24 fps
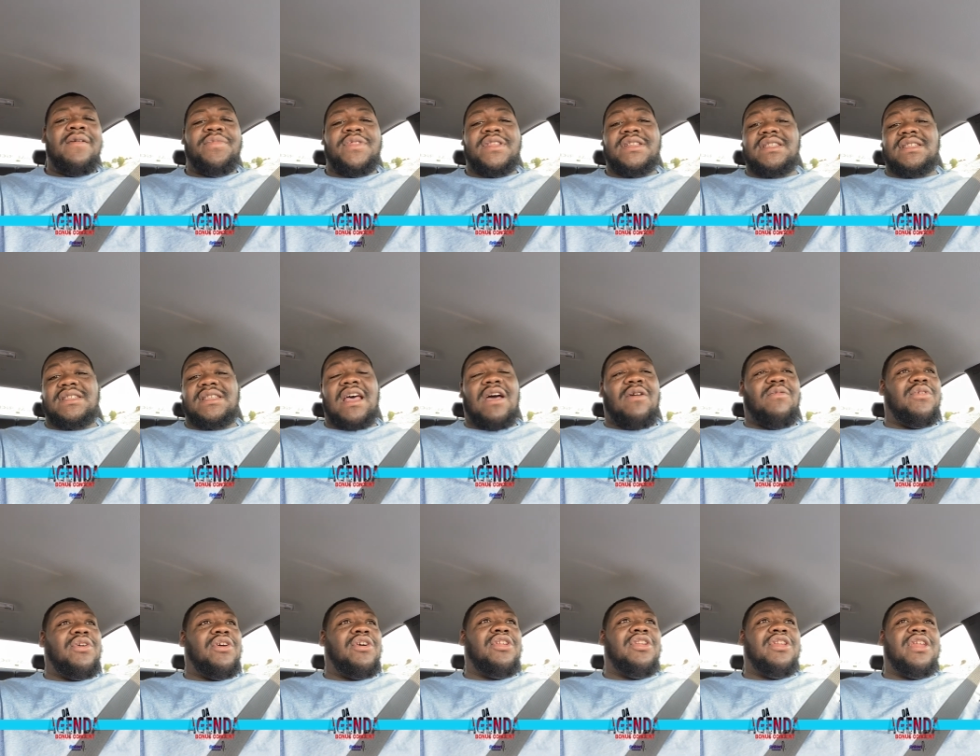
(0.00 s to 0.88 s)
This is how
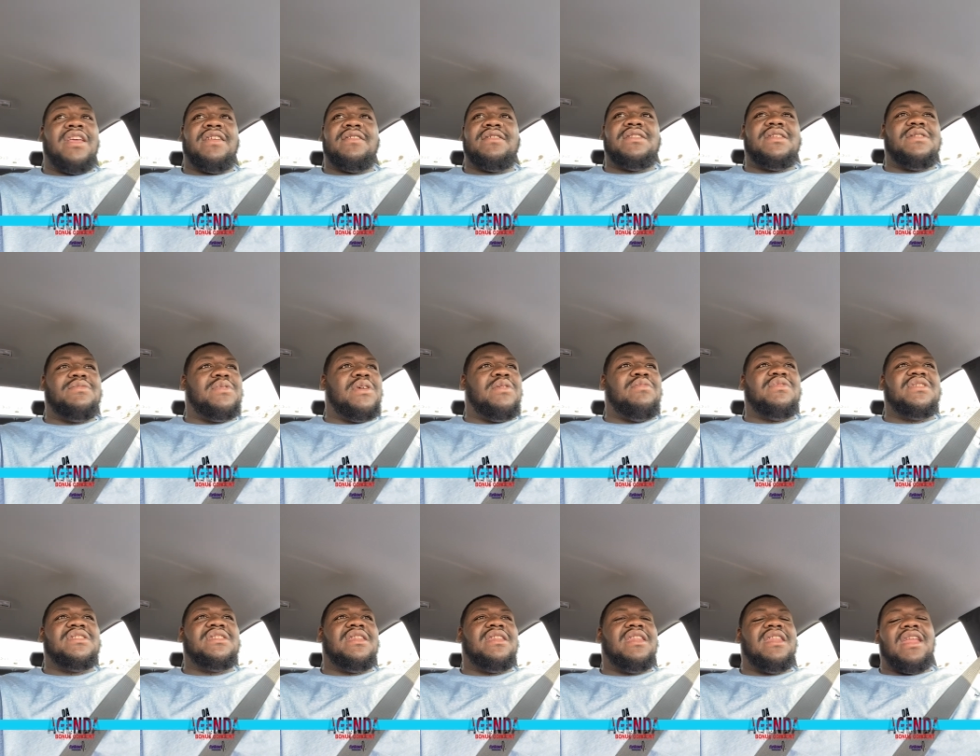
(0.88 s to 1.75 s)
we're going to... It
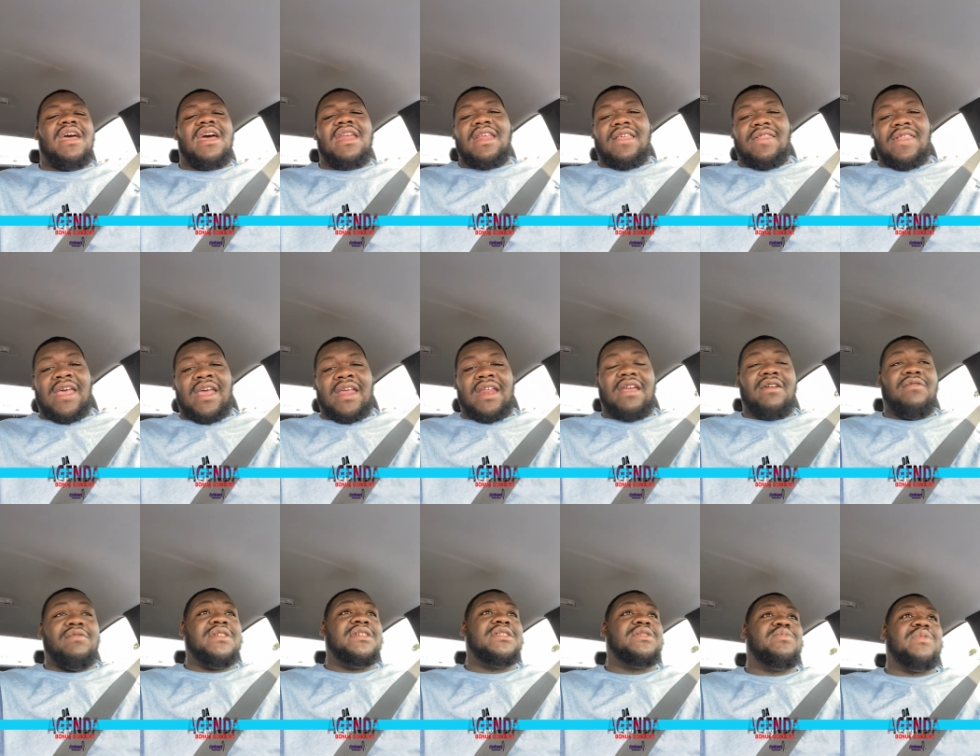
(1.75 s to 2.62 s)
was none of that.
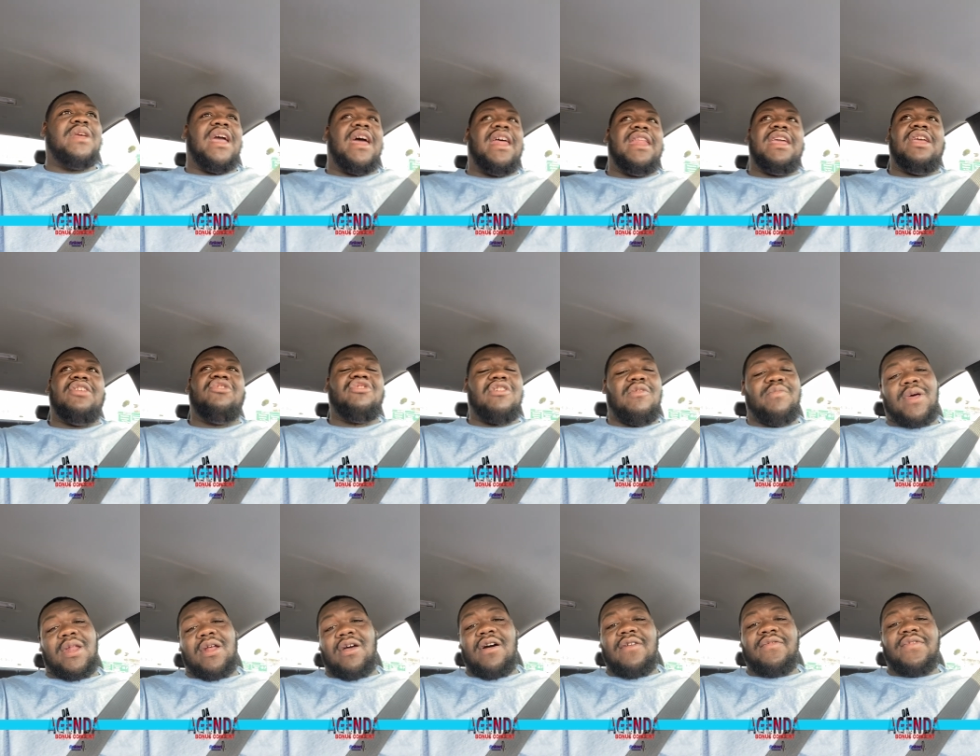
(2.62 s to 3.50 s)
It was, we got to get Trump
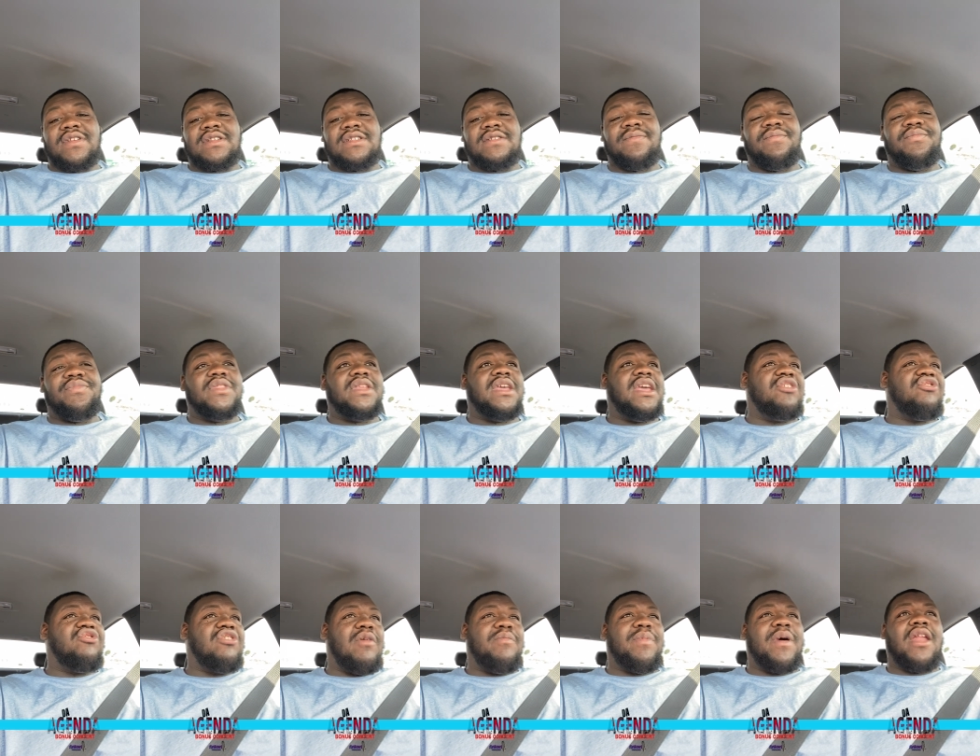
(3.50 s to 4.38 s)
out of office. Get
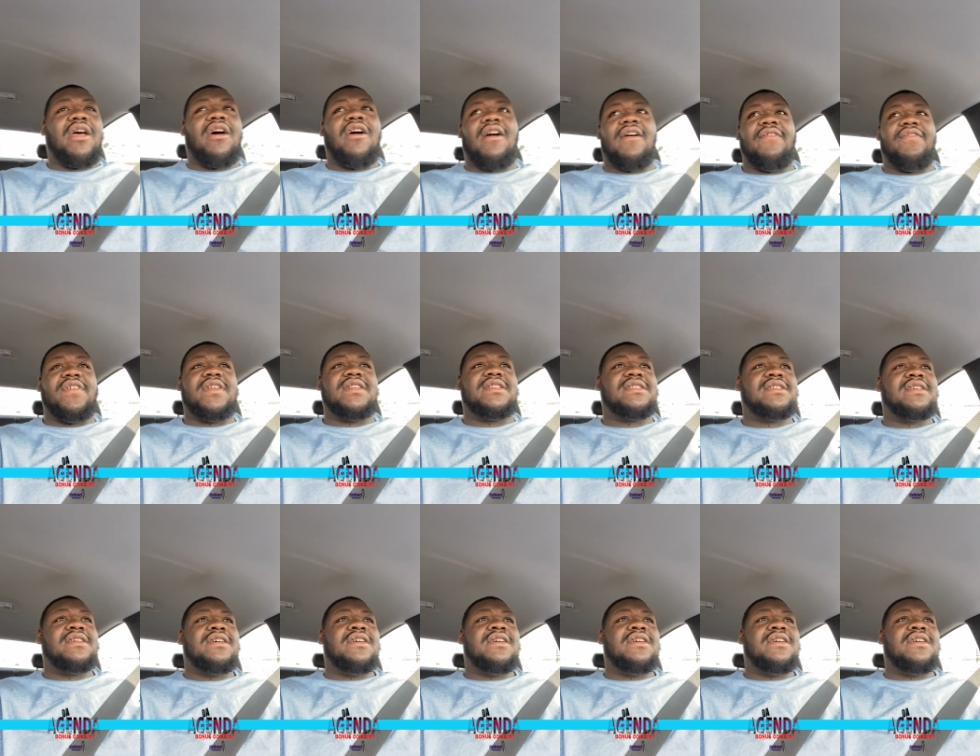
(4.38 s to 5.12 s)
Trump out of office.